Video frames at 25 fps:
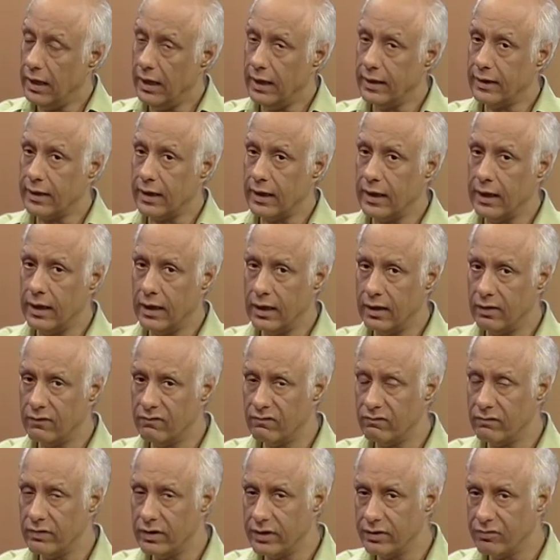And I
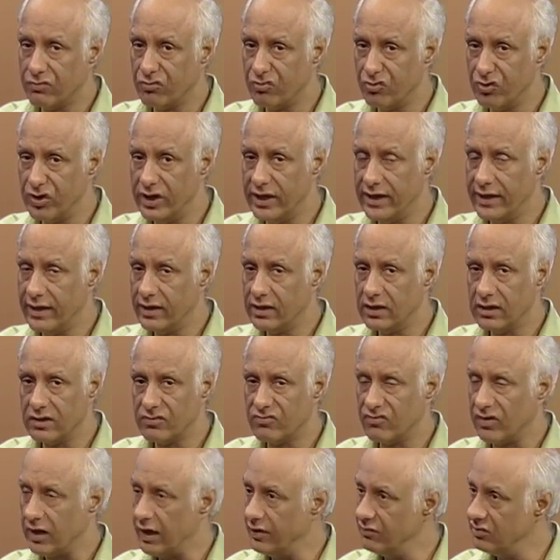have a feeling
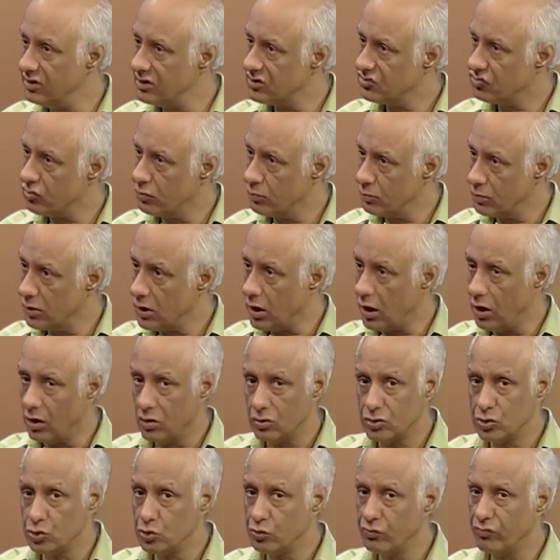that 5 years from
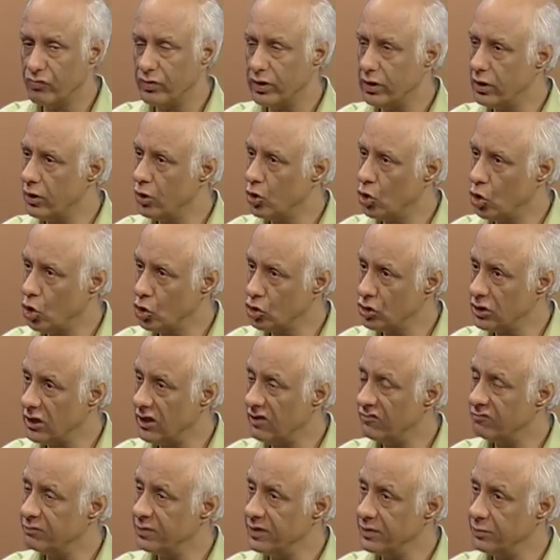now, you will not
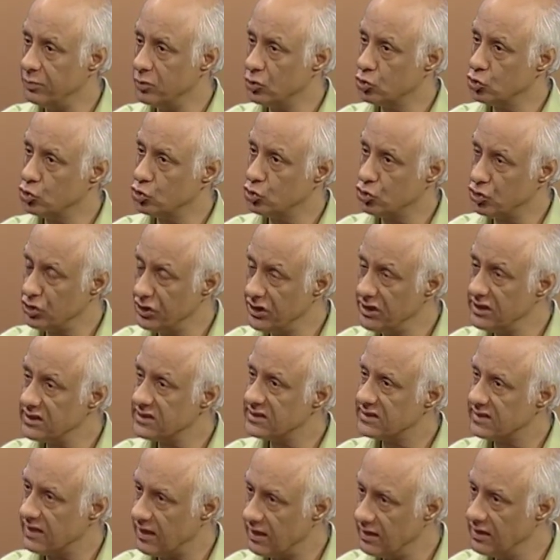have people to teach
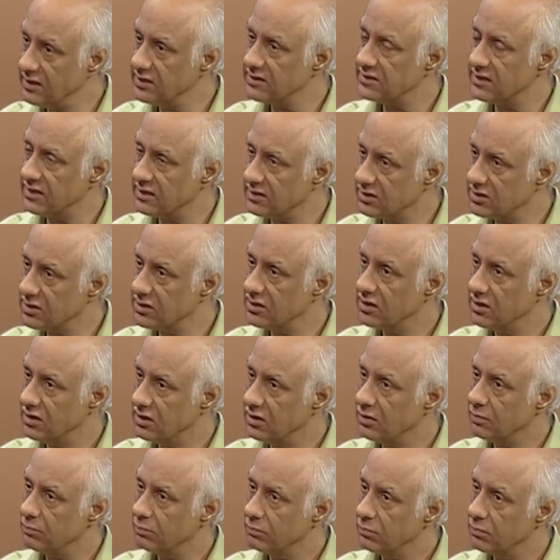science at
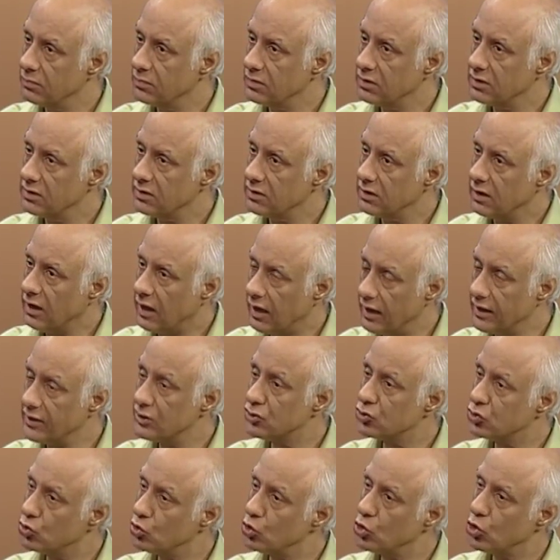high
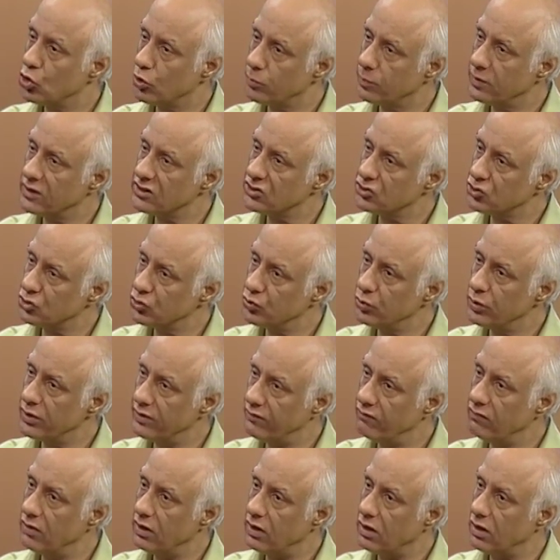school or plus two
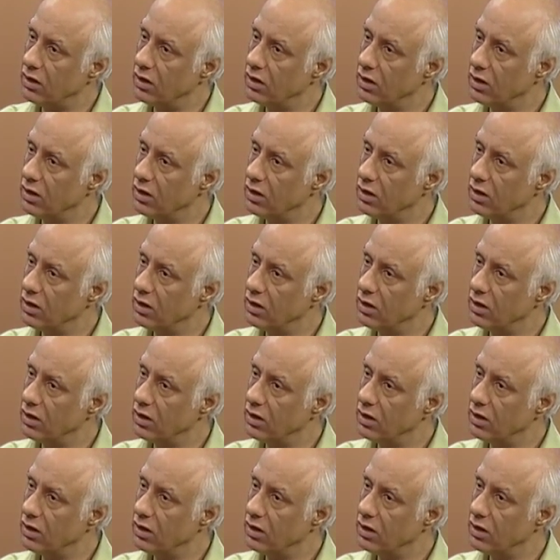level.